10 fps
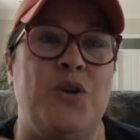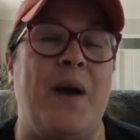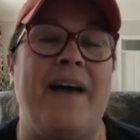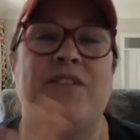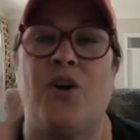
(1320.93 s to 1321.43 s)

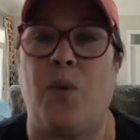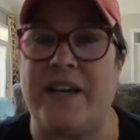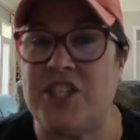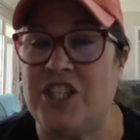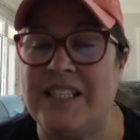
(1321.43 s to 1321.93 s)
have
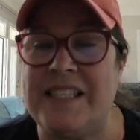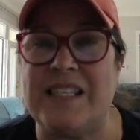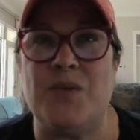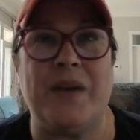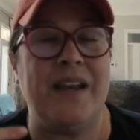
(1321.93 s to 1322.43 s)
questions,
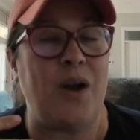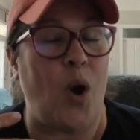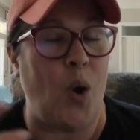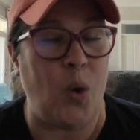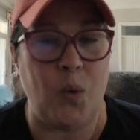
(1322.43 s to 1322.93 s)
you can
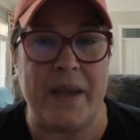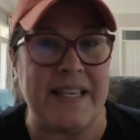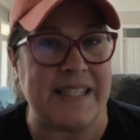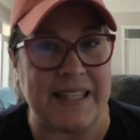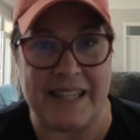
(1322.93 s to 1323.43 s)

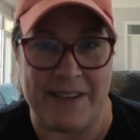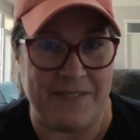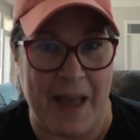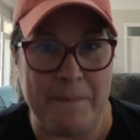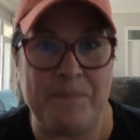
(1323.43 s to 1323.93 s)
always leave
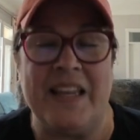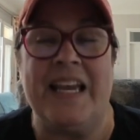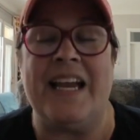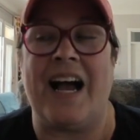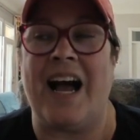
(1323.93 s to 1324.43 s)
them
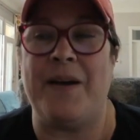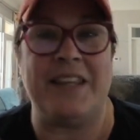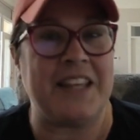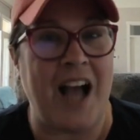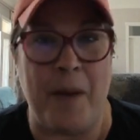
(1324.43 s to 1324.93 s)
uh, in
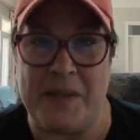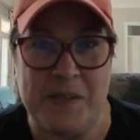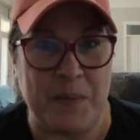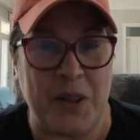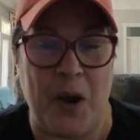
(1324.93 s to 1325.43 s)
the comments
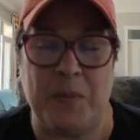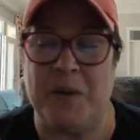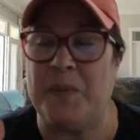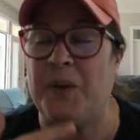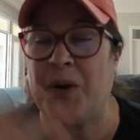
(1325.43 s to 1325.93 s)
below.
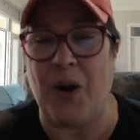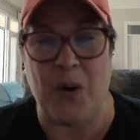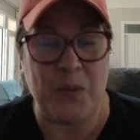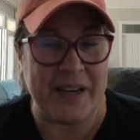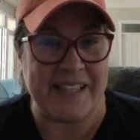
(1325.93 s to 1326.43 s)
People are
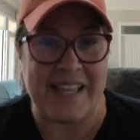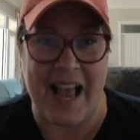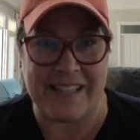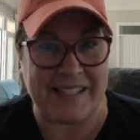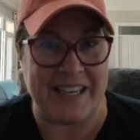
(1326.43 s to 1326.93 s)
always
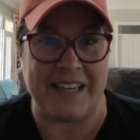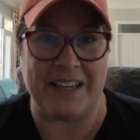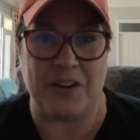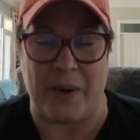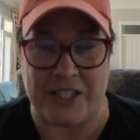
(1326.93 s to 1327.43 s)
asking
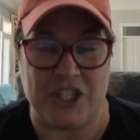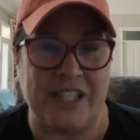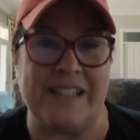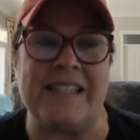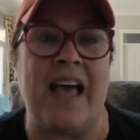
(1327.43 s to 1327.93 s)

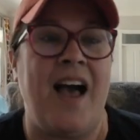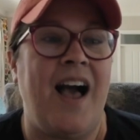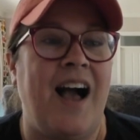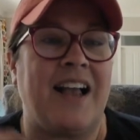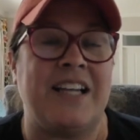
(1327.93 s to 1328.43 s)
questions.
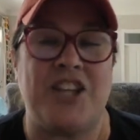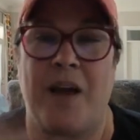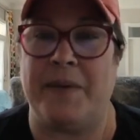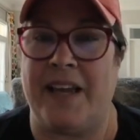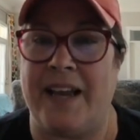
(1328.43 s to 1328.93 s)

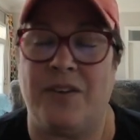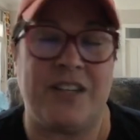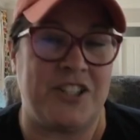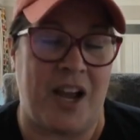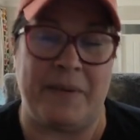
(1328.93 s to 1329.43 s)
Kajabi, I know
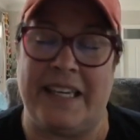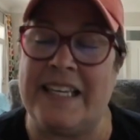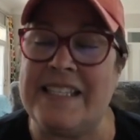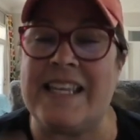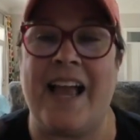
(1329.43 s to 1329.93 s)
Kajabi
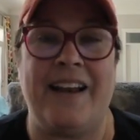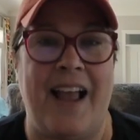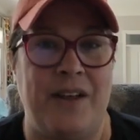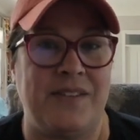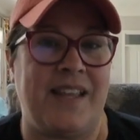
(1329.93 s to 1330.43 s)
inside,
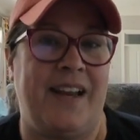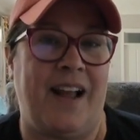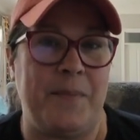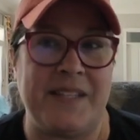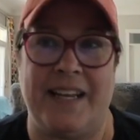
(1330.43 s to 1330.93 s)
outside,
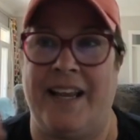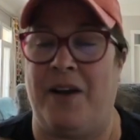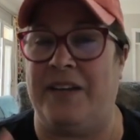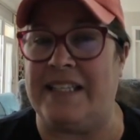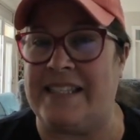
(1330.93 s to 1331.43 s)
upside
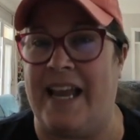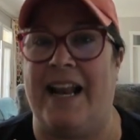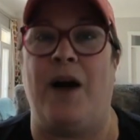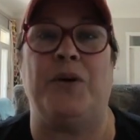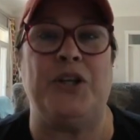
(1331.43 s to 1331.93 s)
down, inside
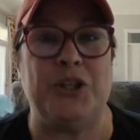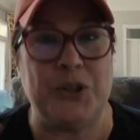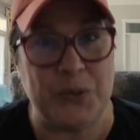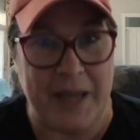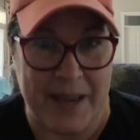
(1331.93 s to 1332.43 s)
out,
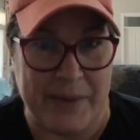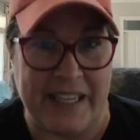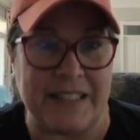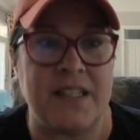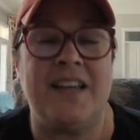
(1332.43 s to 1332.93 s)
you name it.